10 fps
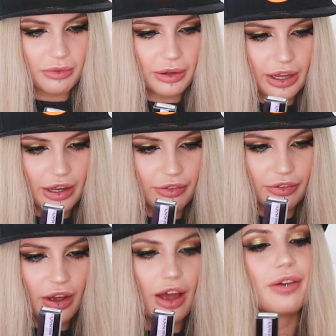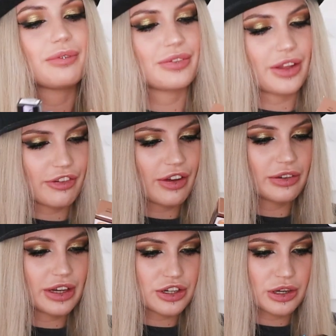We have a
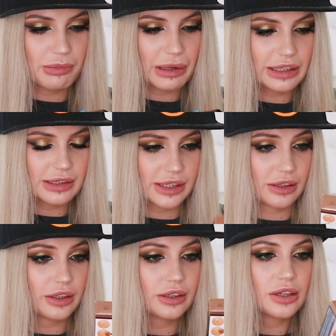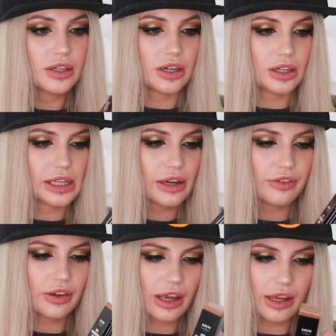foundation mixer. I
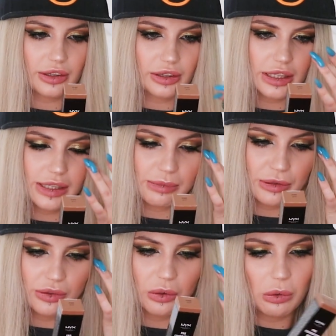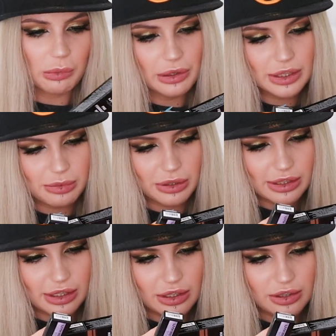haven't had these before. This one
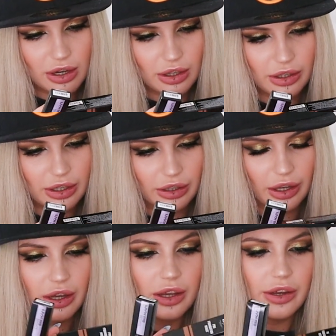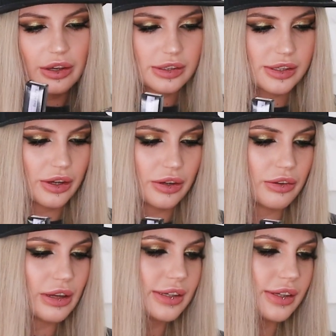is in a dark colour. So
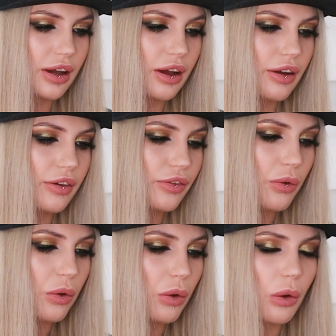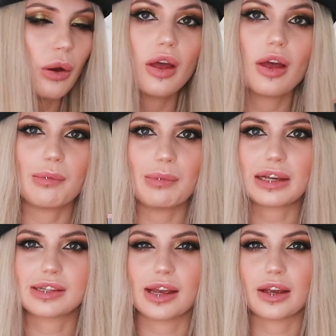these are for
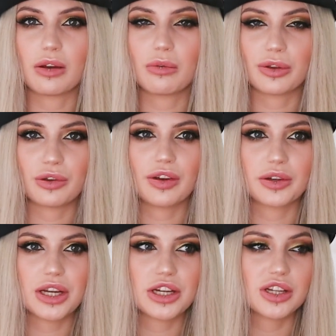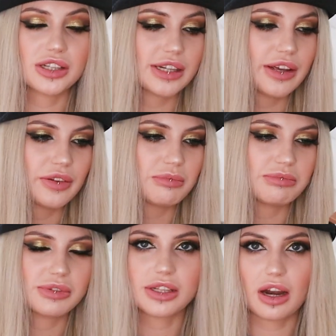mixing with your foundations to give
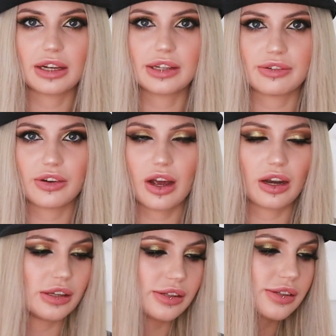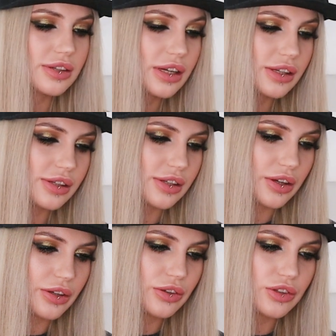them slightly different colours.
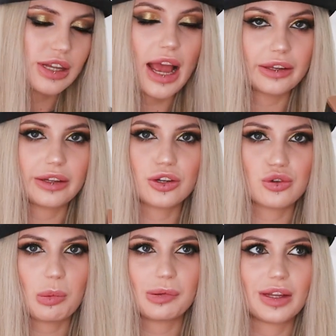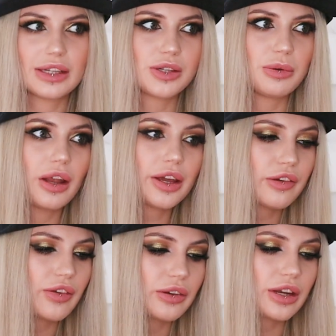So you just add like a drop of this to a
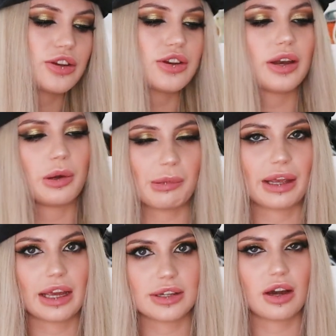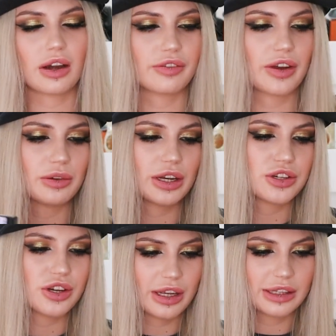lighter foundation, it'll make it a darker
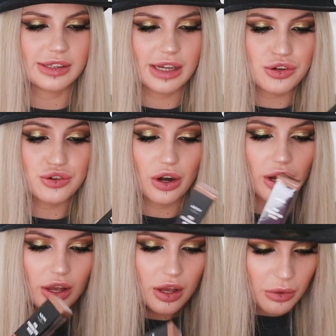foundation, etc.